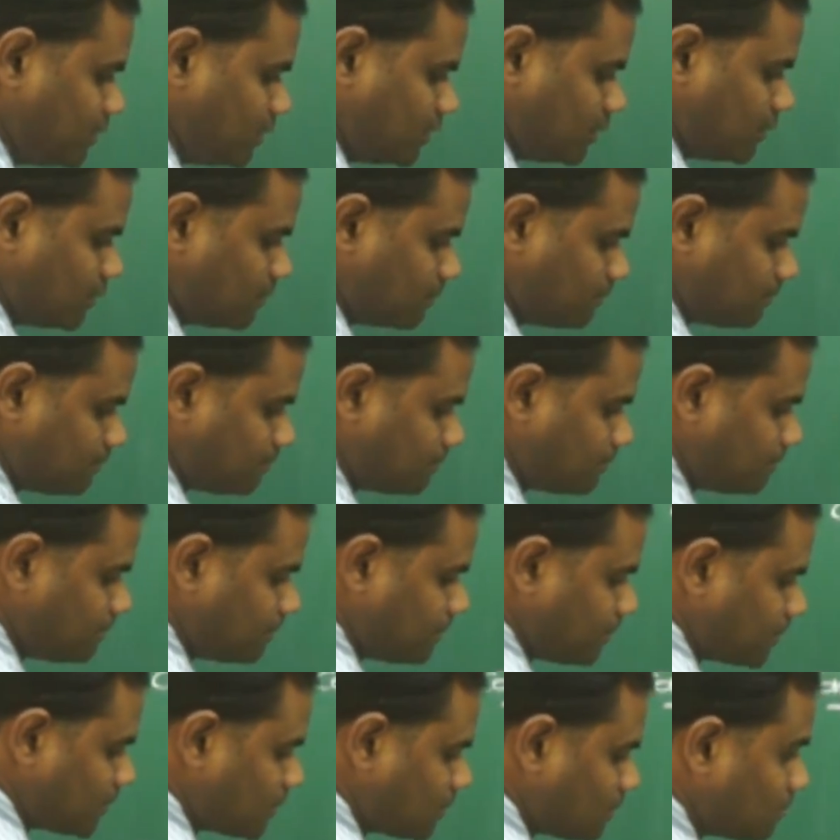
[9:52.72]
here
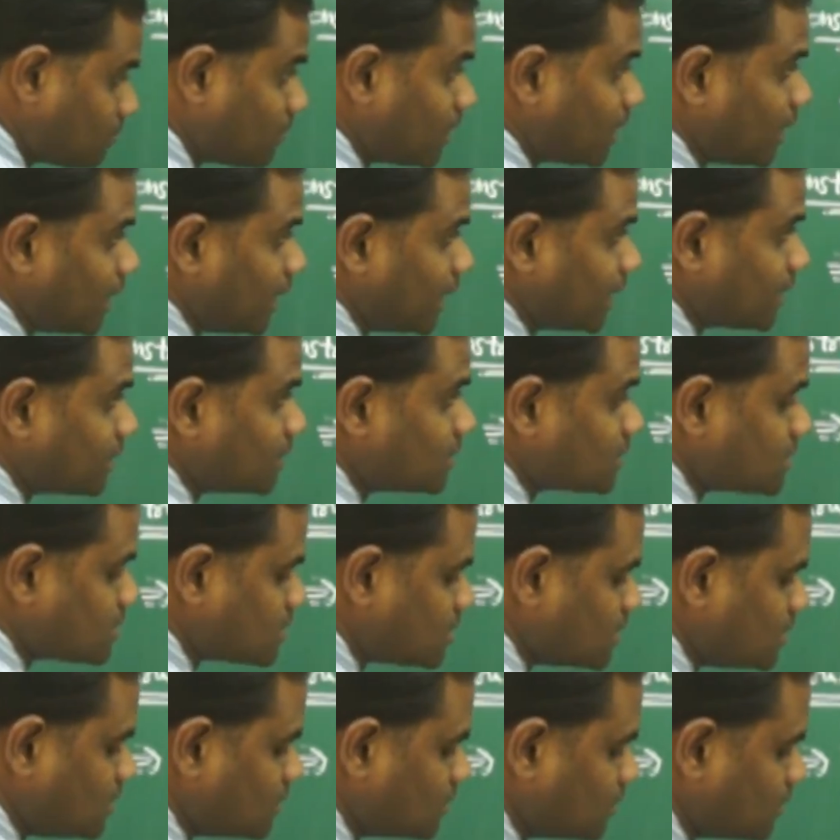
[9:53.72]
my angle
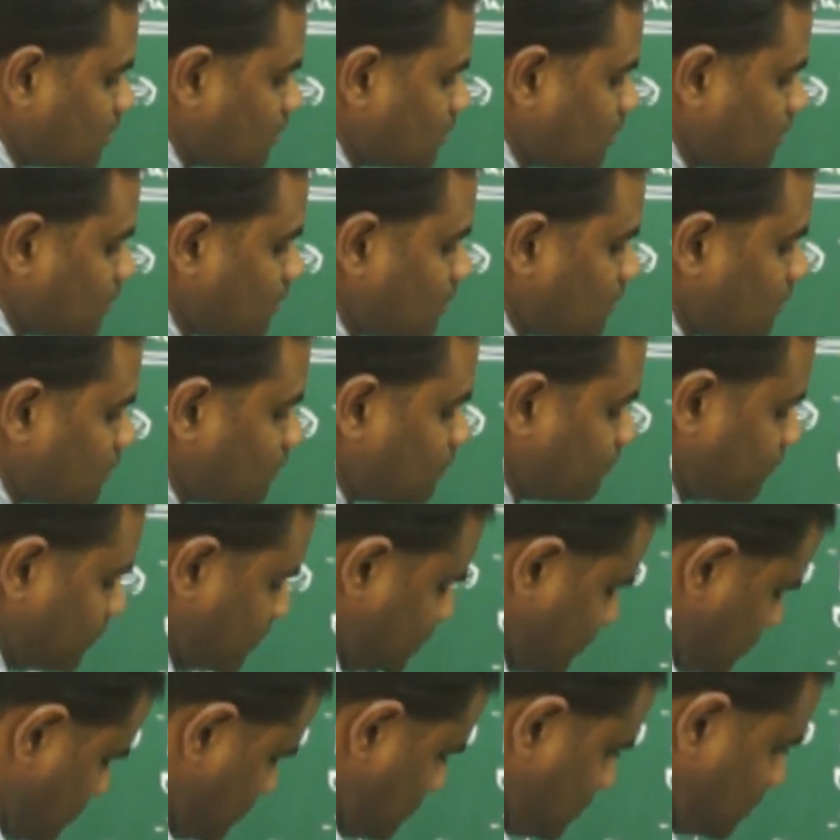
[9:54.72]
C,
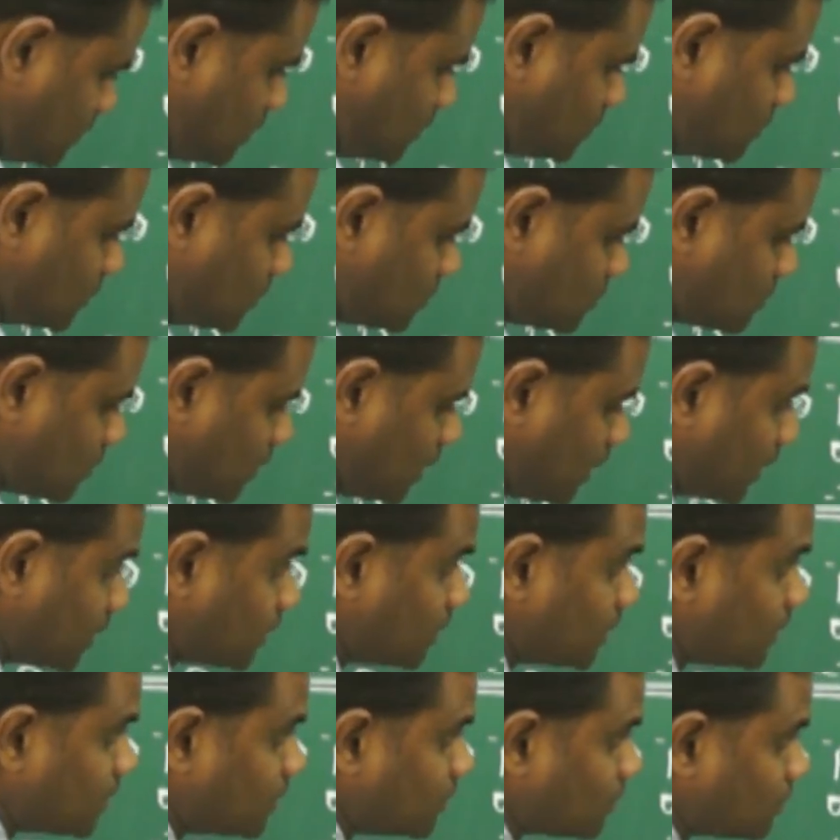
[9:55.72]
which is equal to
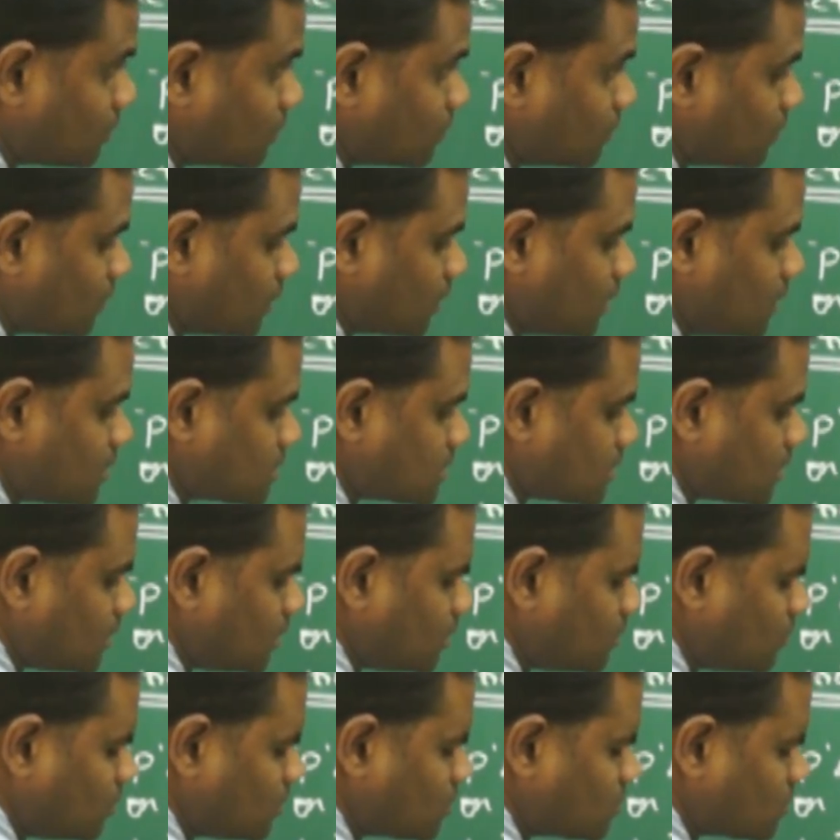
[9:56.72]
angle Q, is
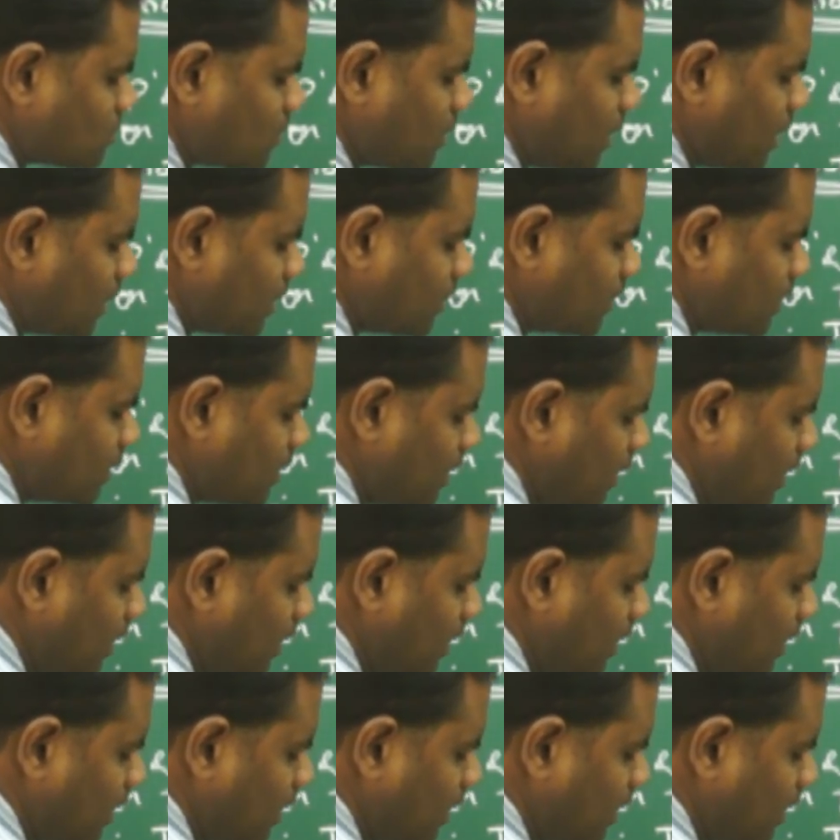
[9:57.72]
equal to angle